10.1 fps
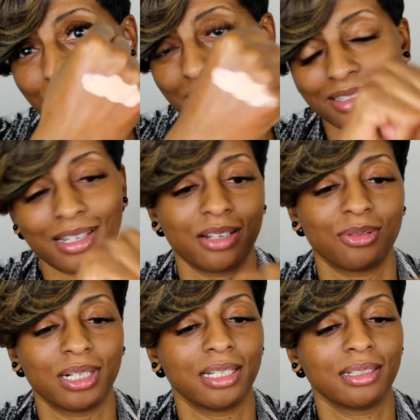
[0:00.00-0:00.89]
really
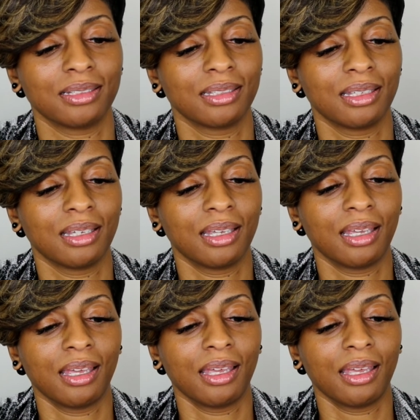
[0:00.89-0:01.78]
lightweight.
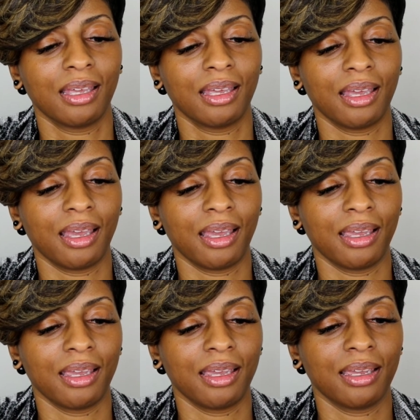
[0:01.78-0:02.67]

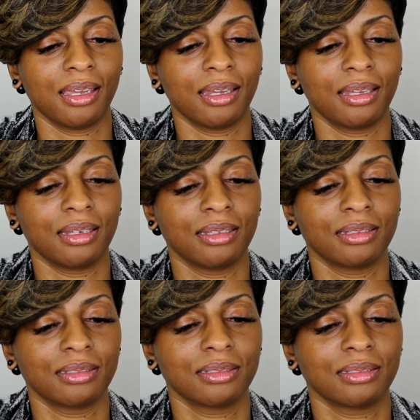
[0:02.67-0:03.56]

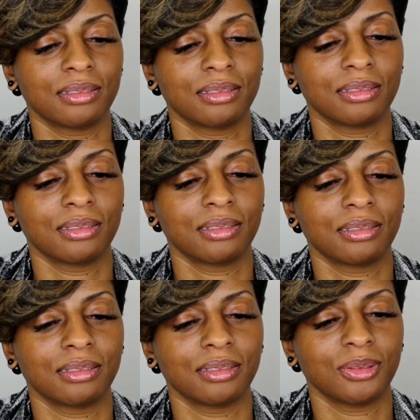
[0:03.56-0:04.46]
And
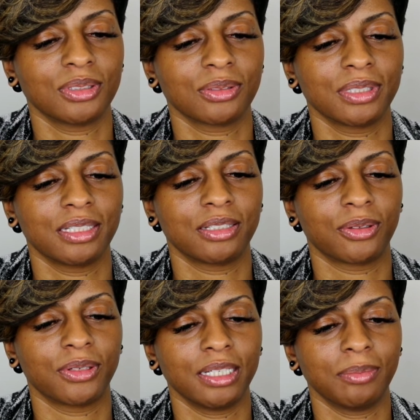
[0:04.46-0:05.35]
it's really
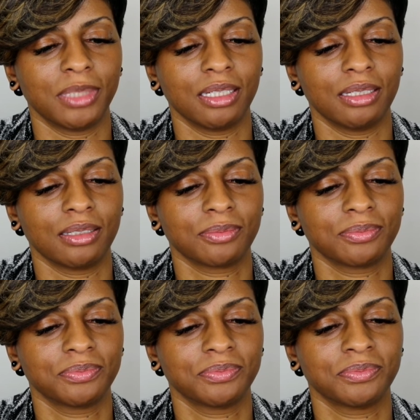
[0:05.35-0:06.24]
creamy.
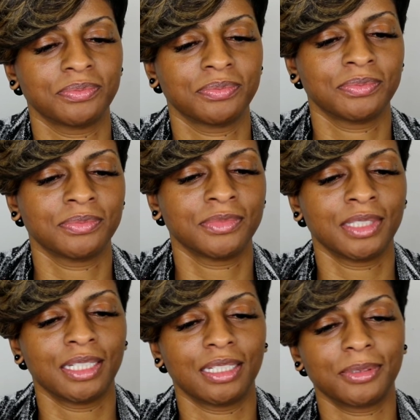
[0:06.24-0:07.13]

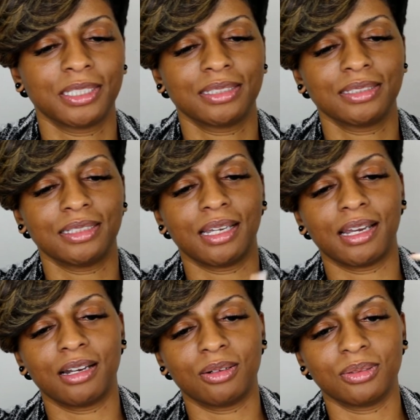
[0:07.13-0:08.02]
I'm gonna see
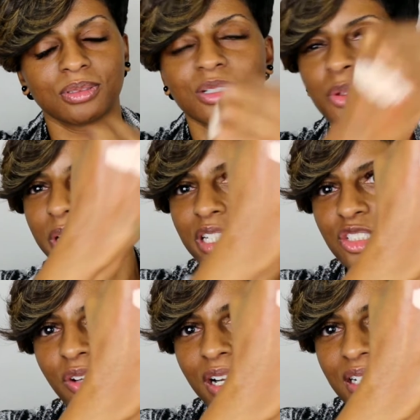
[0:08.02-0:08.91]
how quick
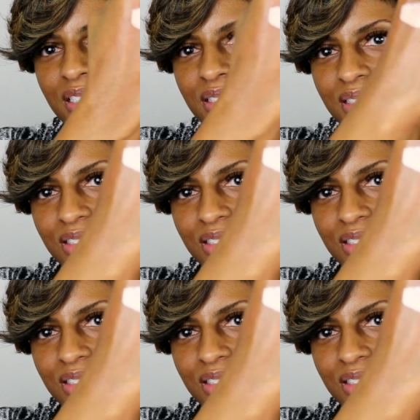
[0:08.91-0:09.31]
it dries.